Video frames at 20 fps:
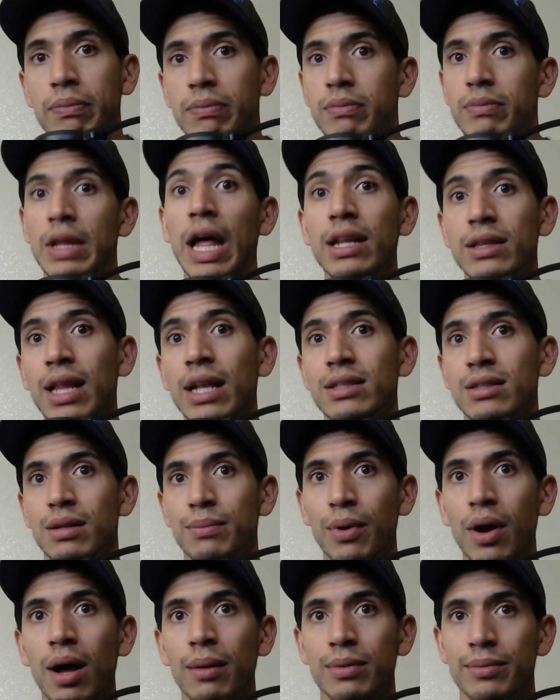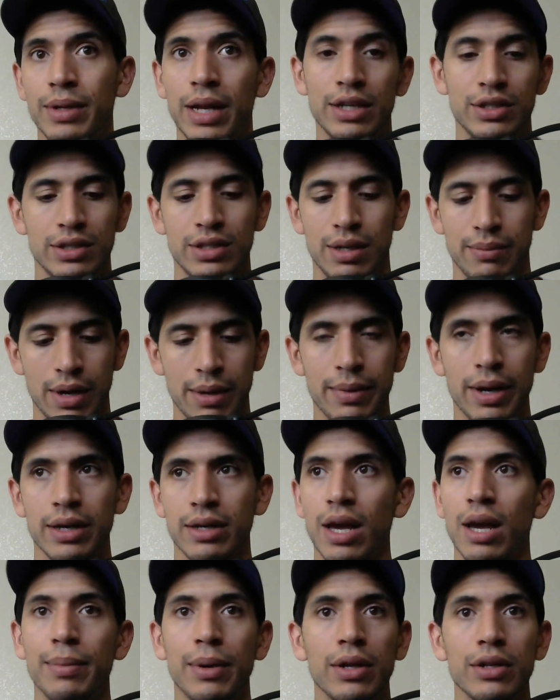That's the problem. And I just hit my mic,
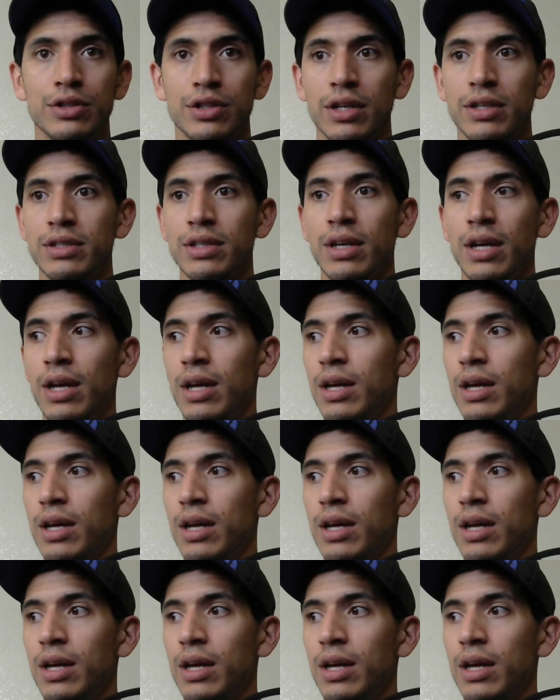I apologize.